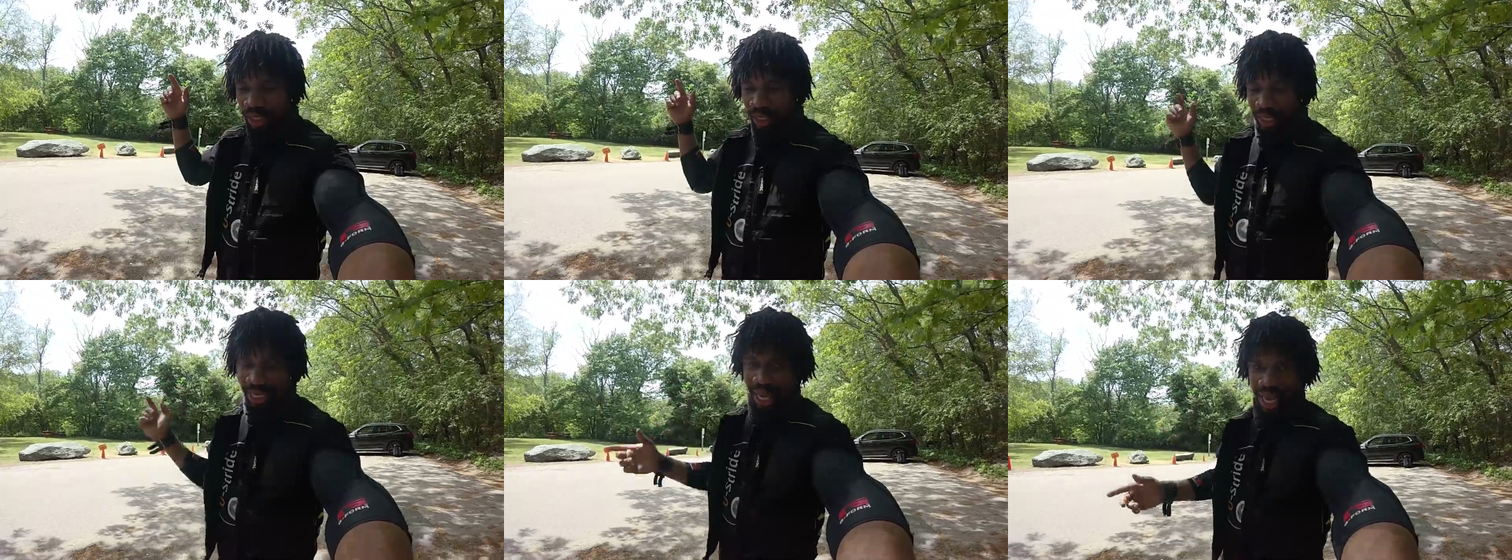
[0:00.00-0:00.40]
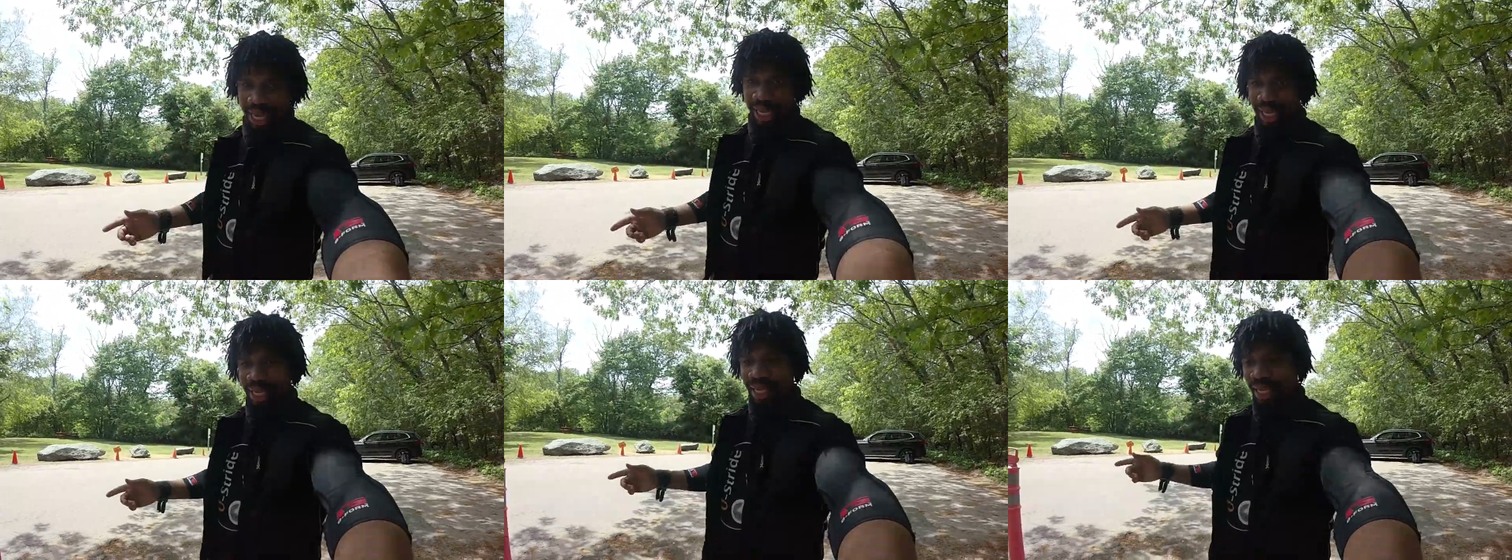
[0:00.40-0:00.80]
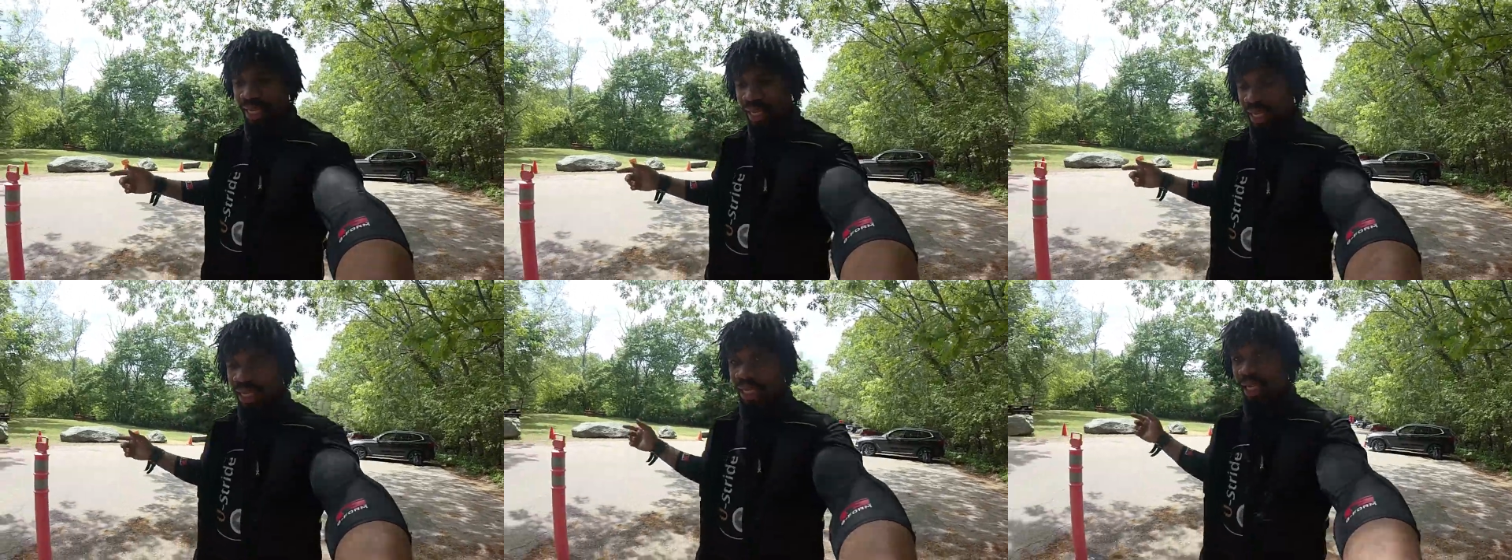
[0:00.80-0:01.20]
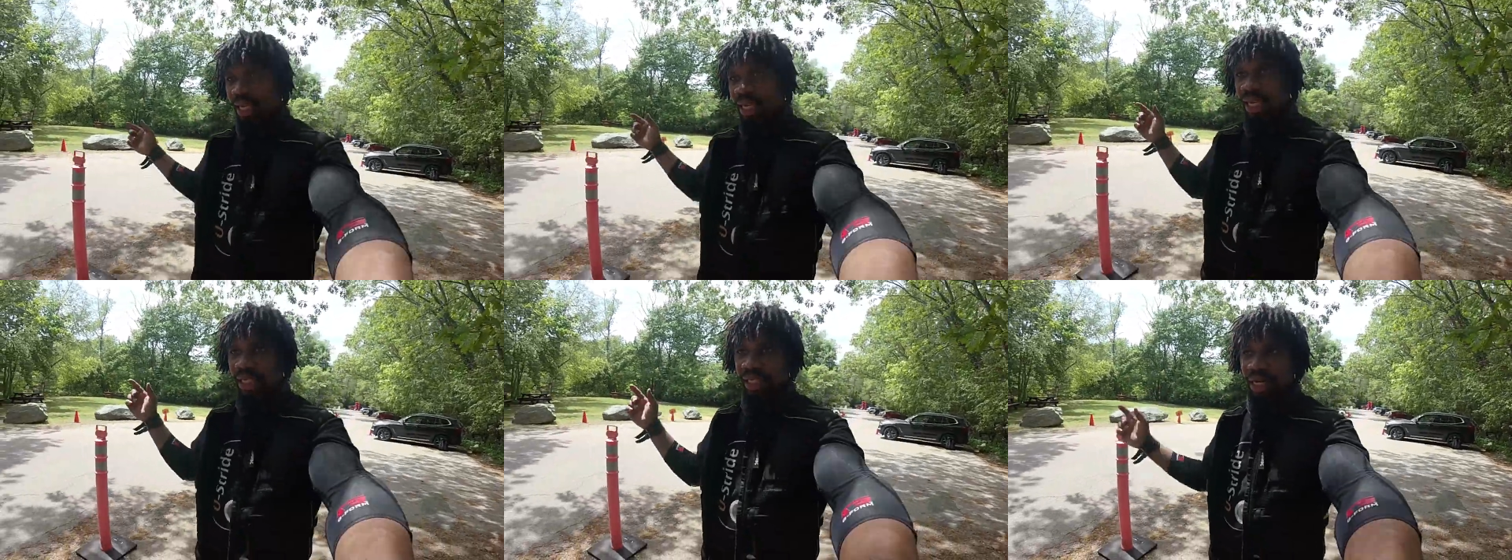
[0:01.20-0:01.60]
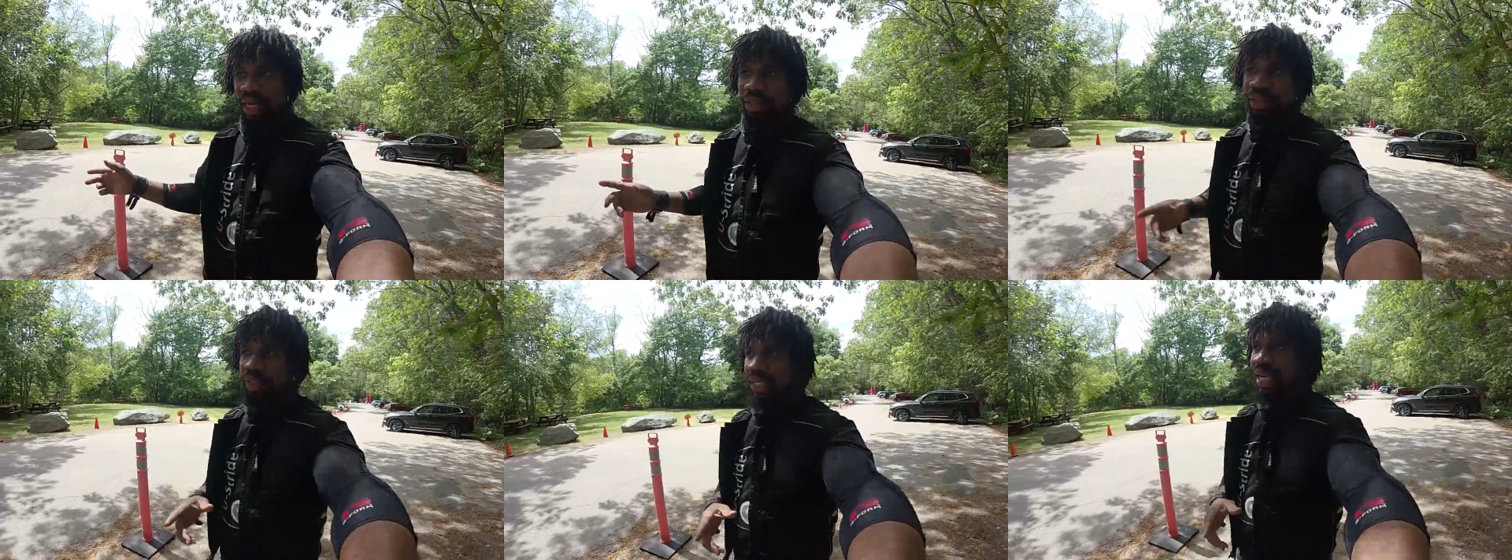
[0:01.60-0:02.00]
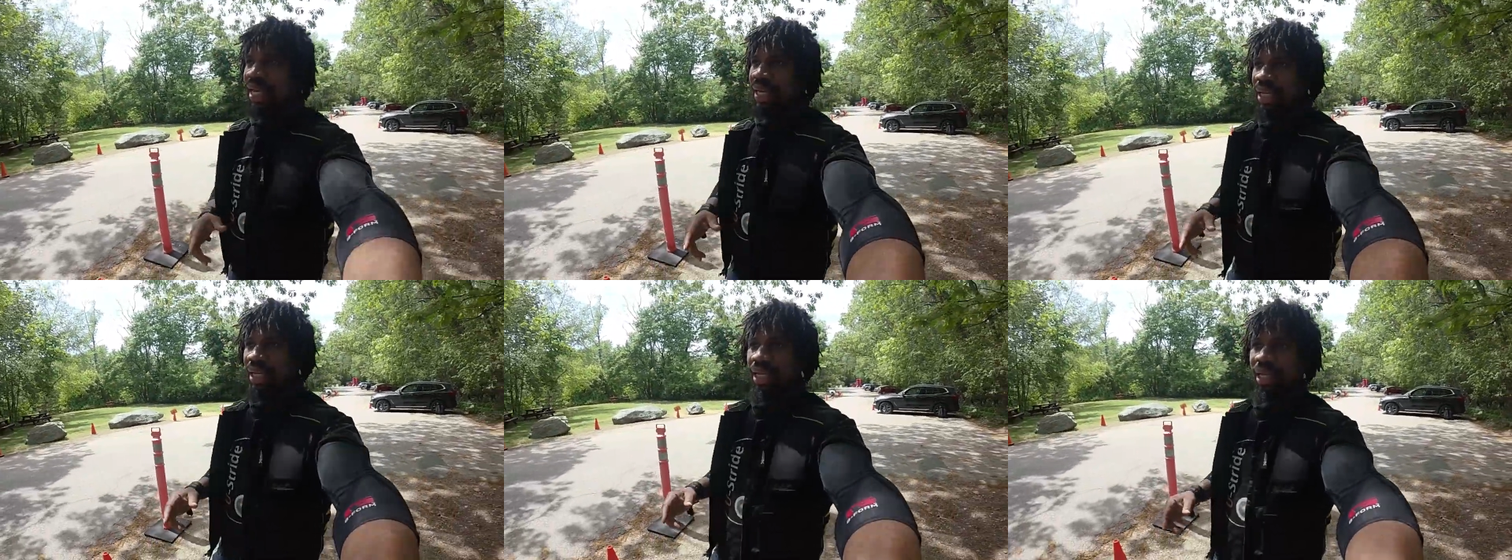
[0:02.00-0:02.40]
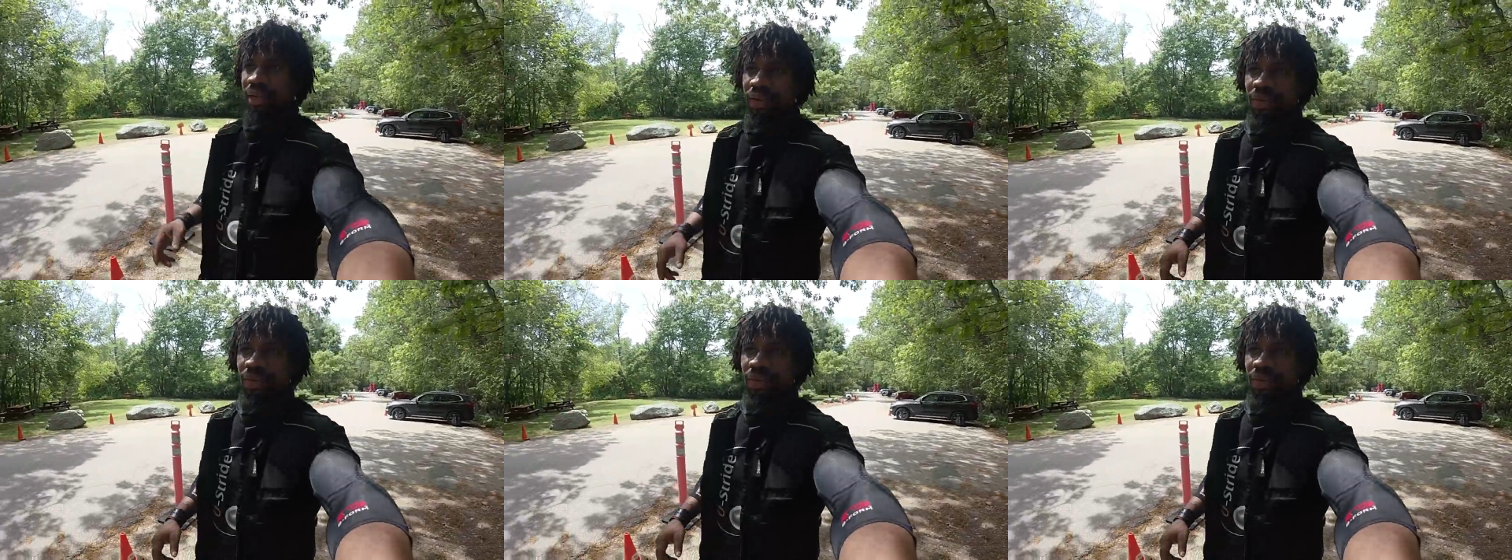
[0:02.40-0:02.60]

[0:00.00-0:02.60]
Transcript: Today is another day